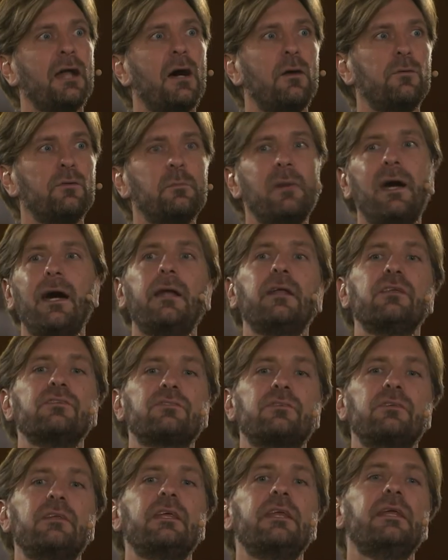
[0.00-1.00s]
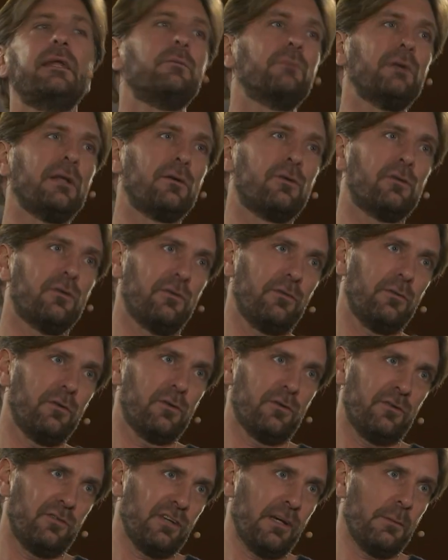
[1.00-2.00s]
how the man is dealing with the
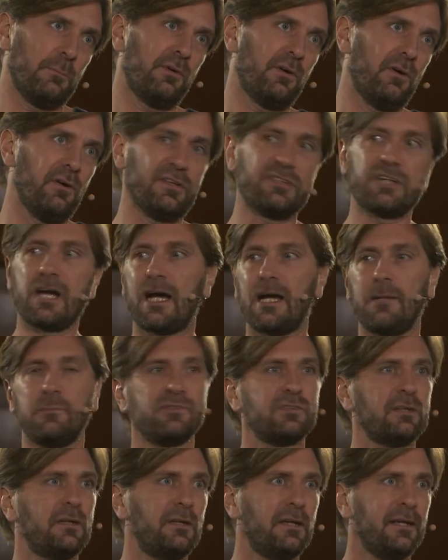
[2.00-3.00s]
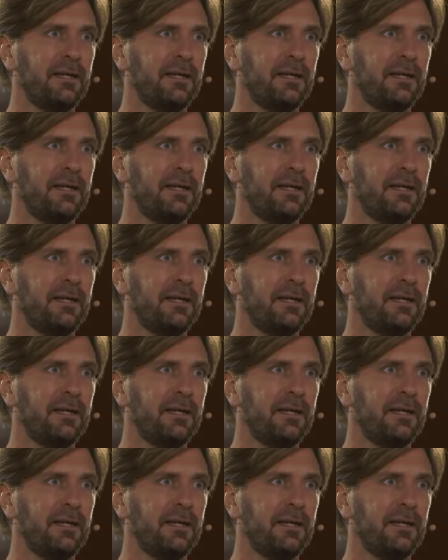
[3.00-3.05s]
contemporary times